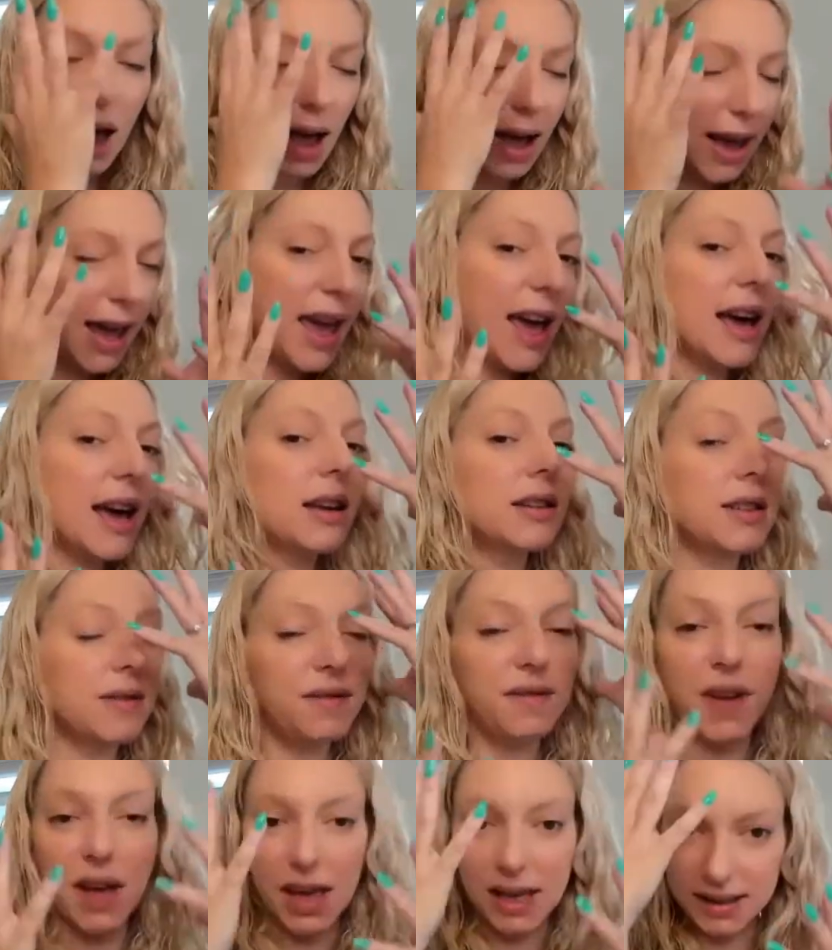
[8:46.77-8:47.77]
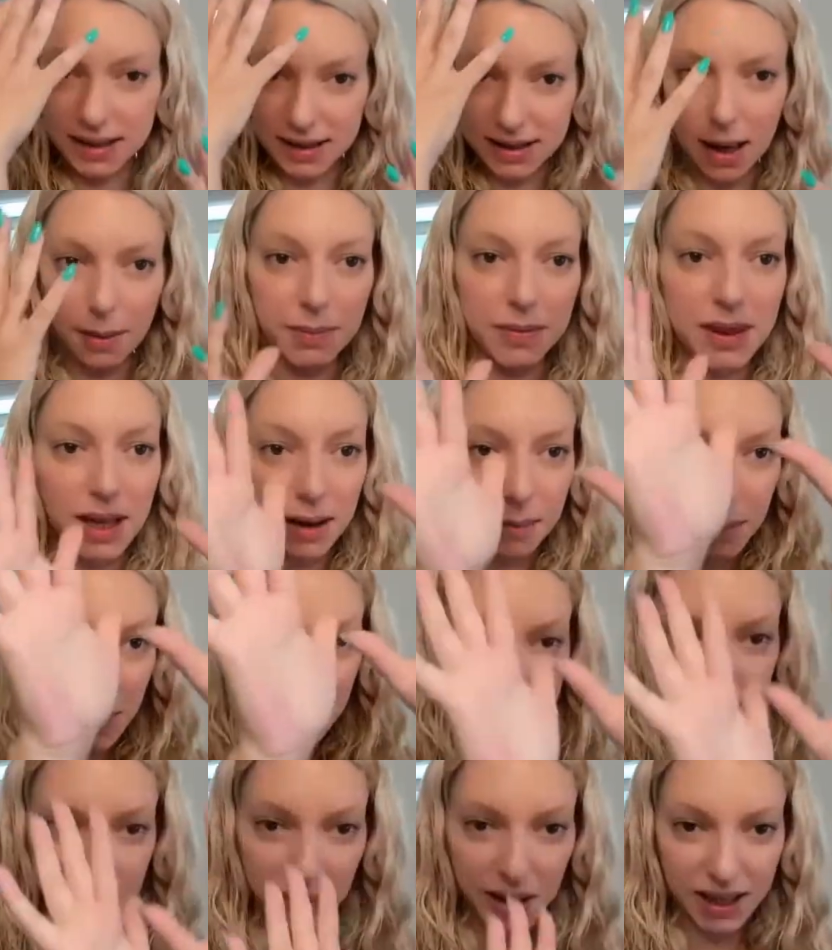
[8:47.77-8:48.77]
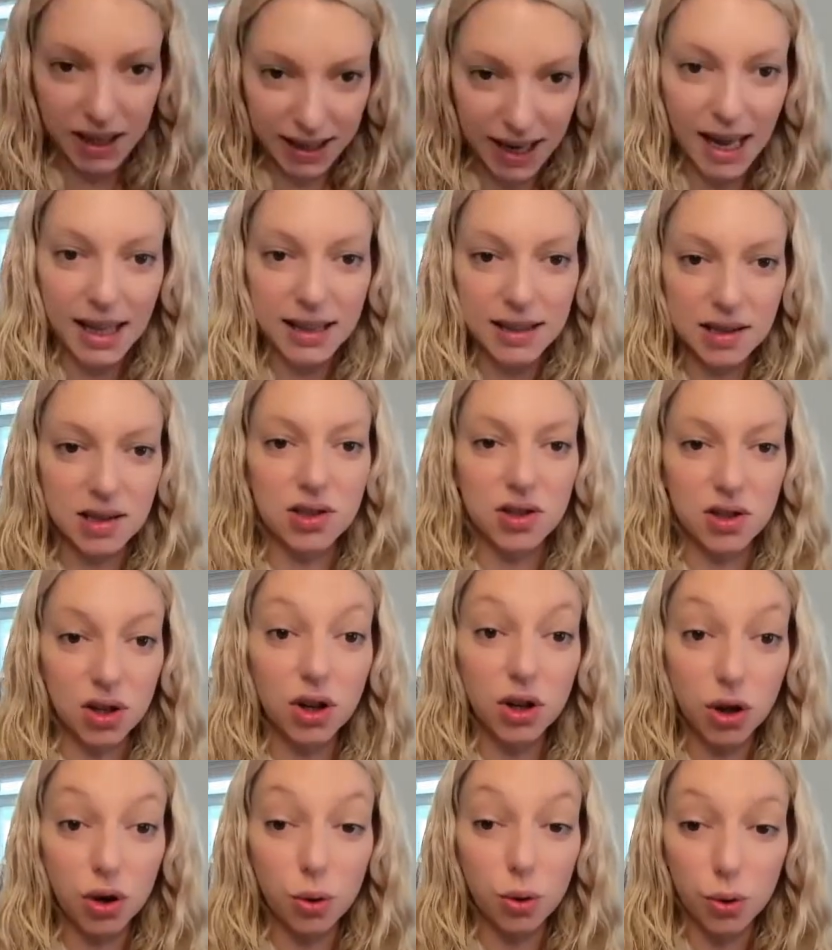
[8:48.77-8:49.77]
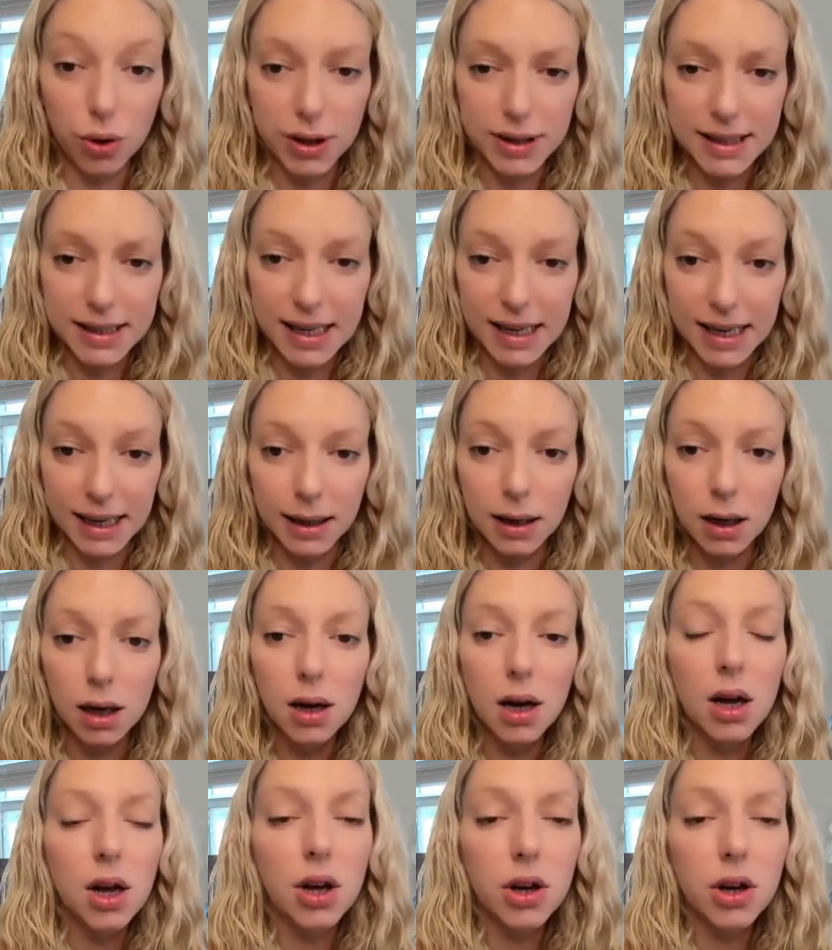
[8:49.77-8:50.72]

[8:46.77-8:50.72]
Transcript: a hand, a face, something must be against your skin.